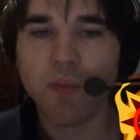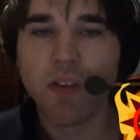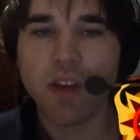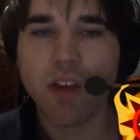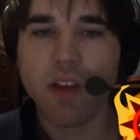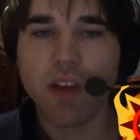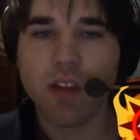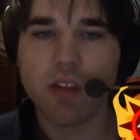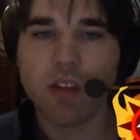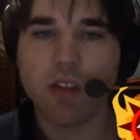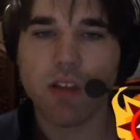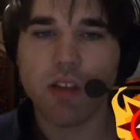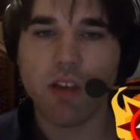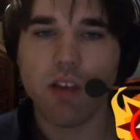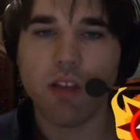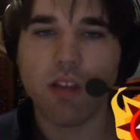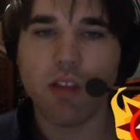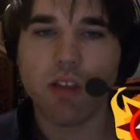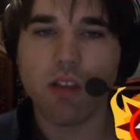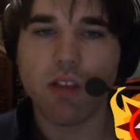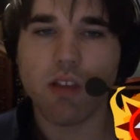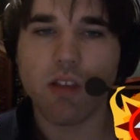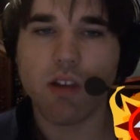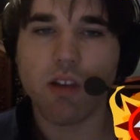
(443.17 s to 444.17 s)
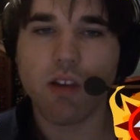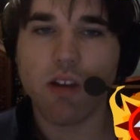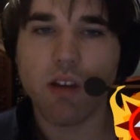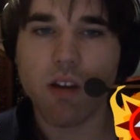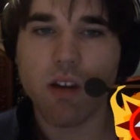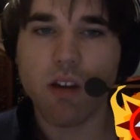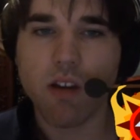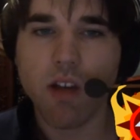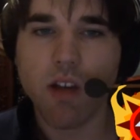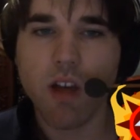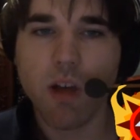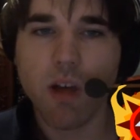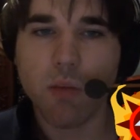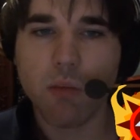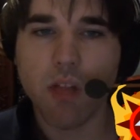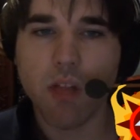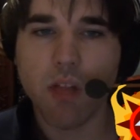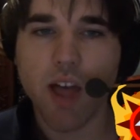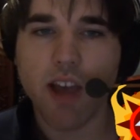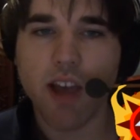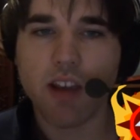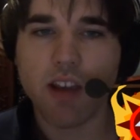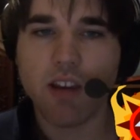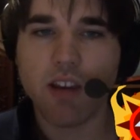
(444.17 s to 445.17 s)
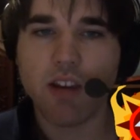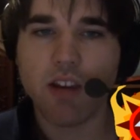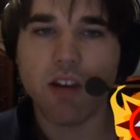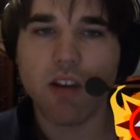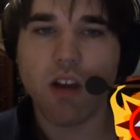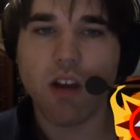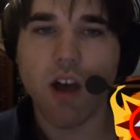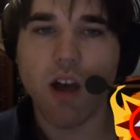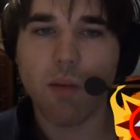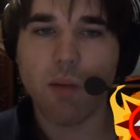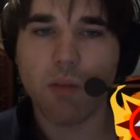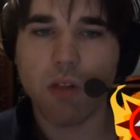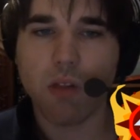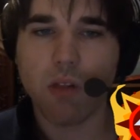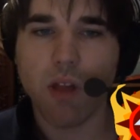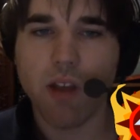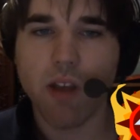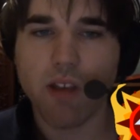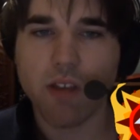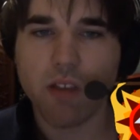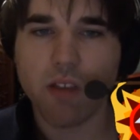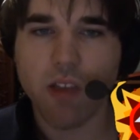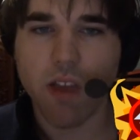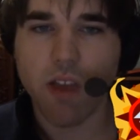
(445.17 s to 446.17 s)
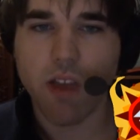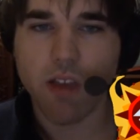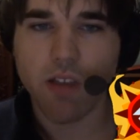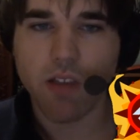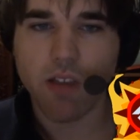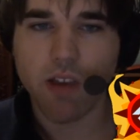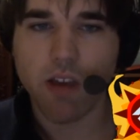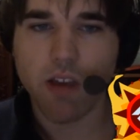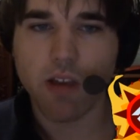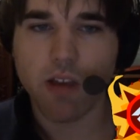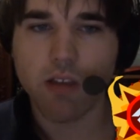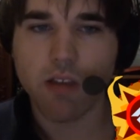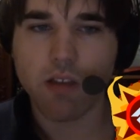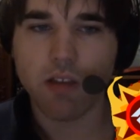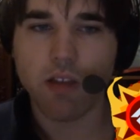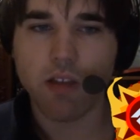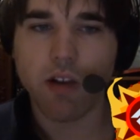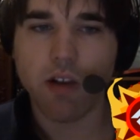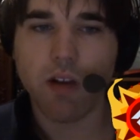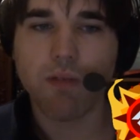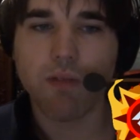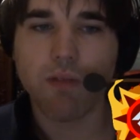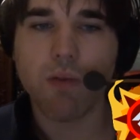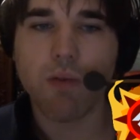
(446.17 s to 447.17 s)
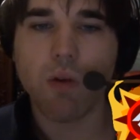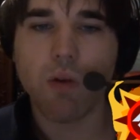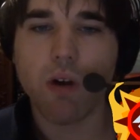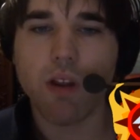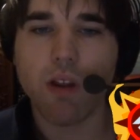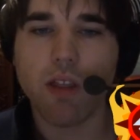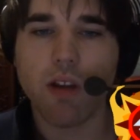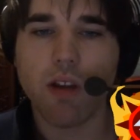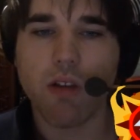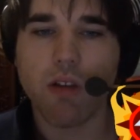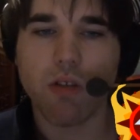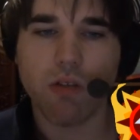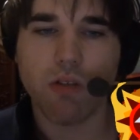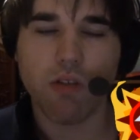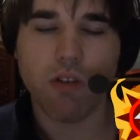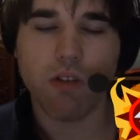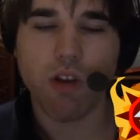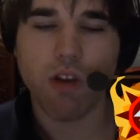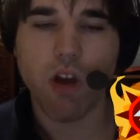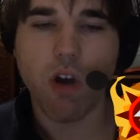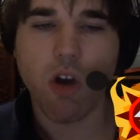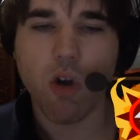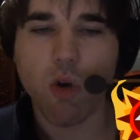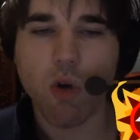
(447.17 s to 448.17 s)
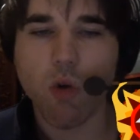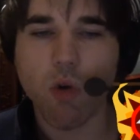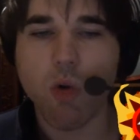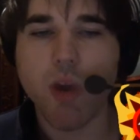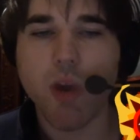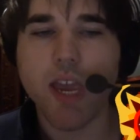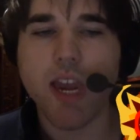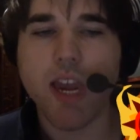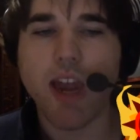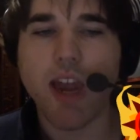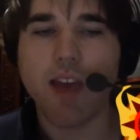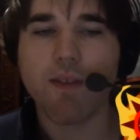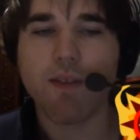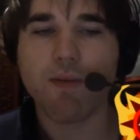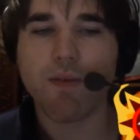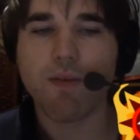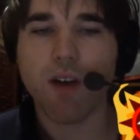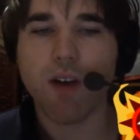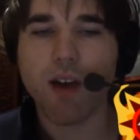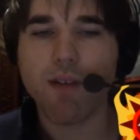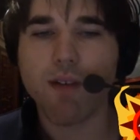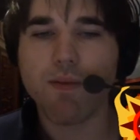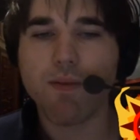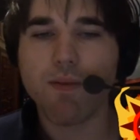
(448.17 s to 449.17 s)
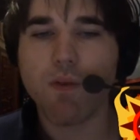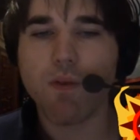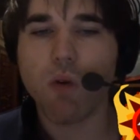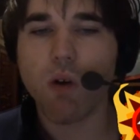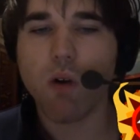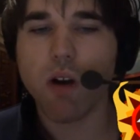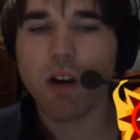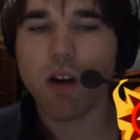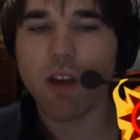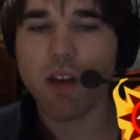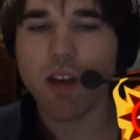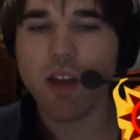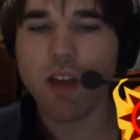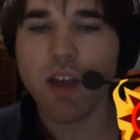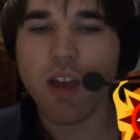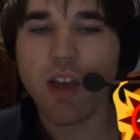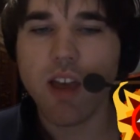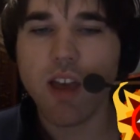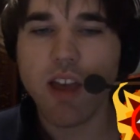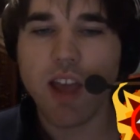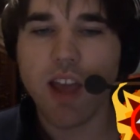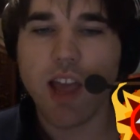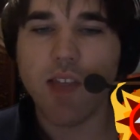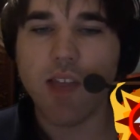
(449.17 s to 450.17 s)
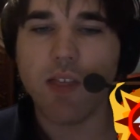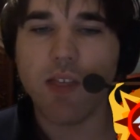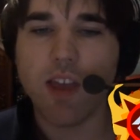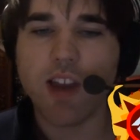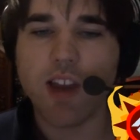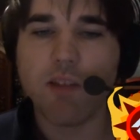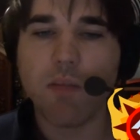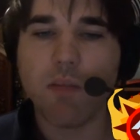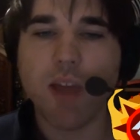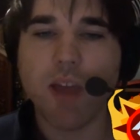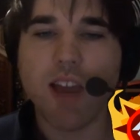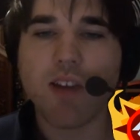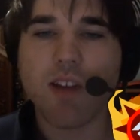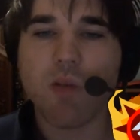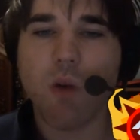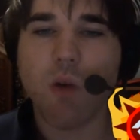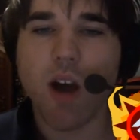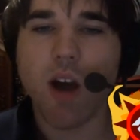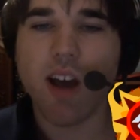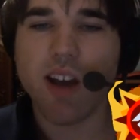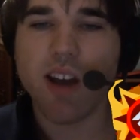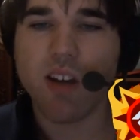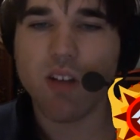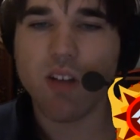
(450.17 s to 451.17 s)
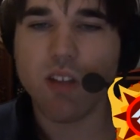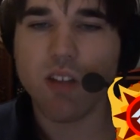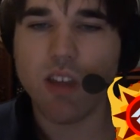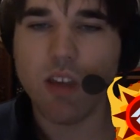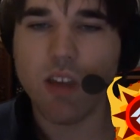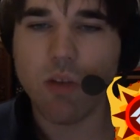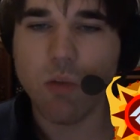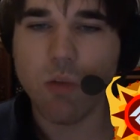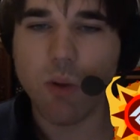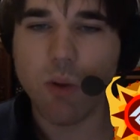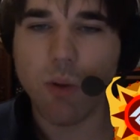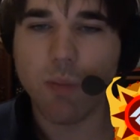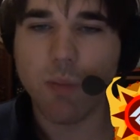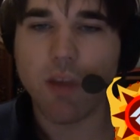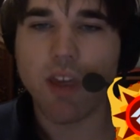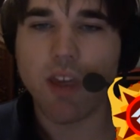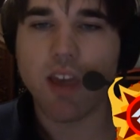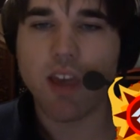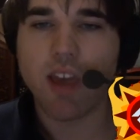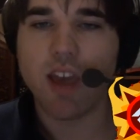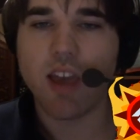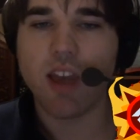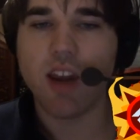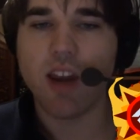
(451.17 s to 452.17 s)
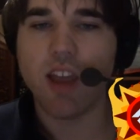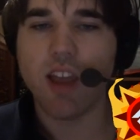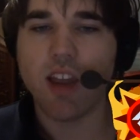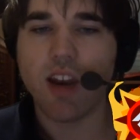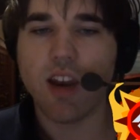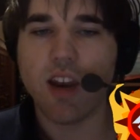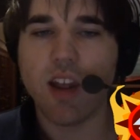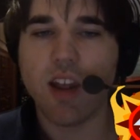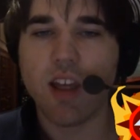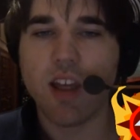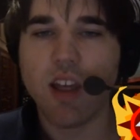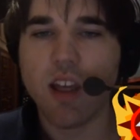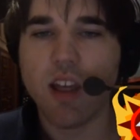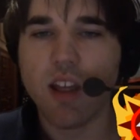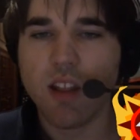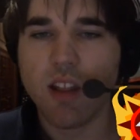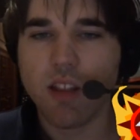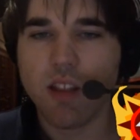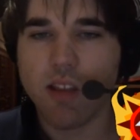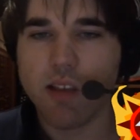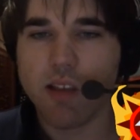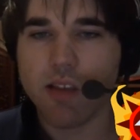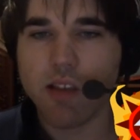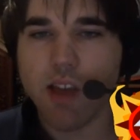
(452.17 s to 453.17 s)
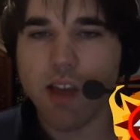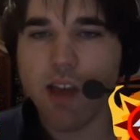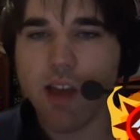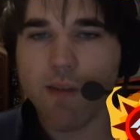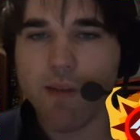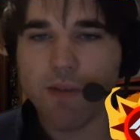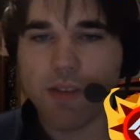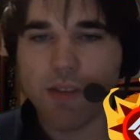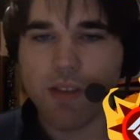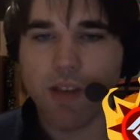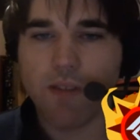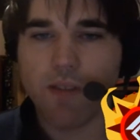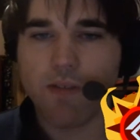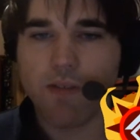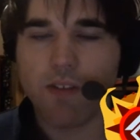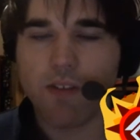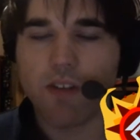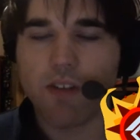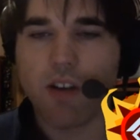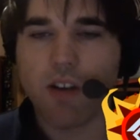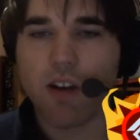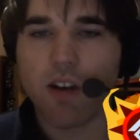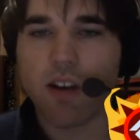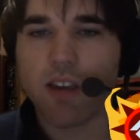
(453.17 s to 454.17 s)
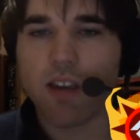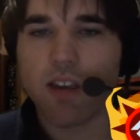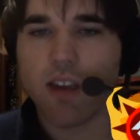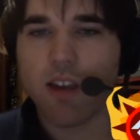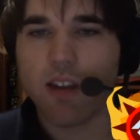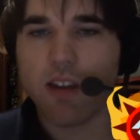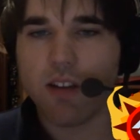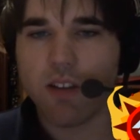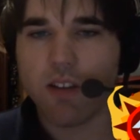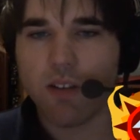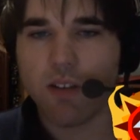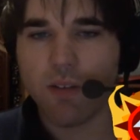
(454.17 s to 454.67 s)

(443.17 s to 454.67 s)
since black did not play c6, therefore there's no queen a5 fork, and then meanwhile you will be hitting this f7 target.